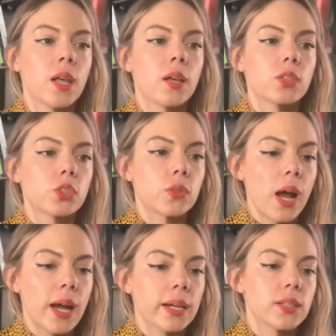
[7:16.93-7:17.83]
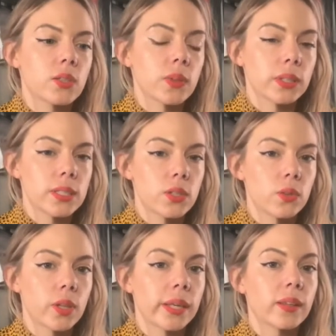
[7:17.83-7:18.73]
try to at least do
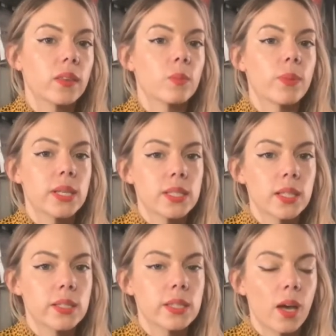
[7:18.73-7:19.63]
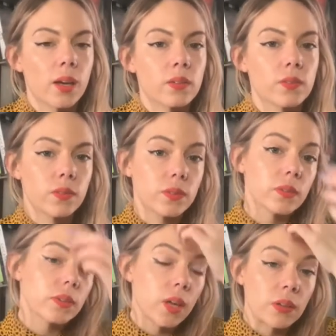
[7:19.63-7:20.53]
like the basics of
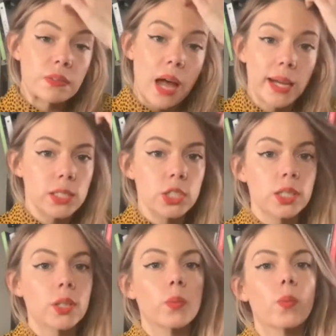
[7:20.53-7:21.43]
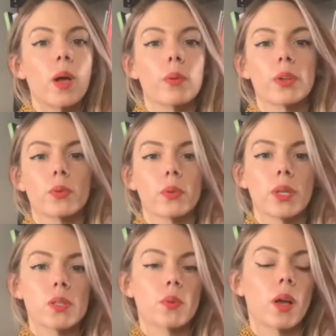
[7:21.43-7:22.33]
hygiene while we're through this.
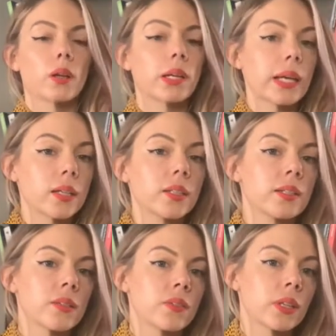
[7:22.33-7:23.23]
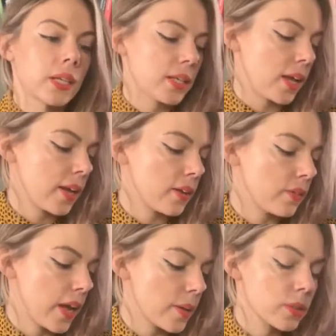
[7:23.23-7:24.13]
We're all going to handle it differently, and I have
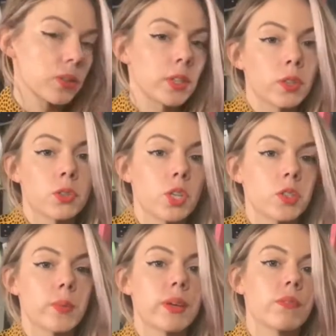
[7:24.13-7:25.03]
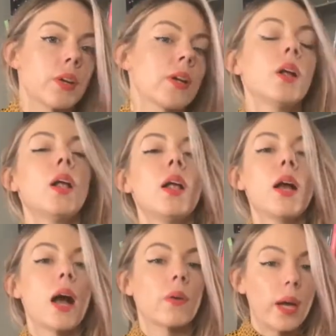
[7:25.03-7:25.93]
absolutely no judgment for
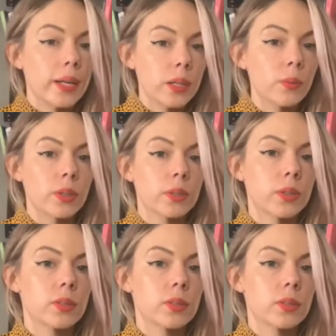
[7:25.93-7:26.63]
how anyone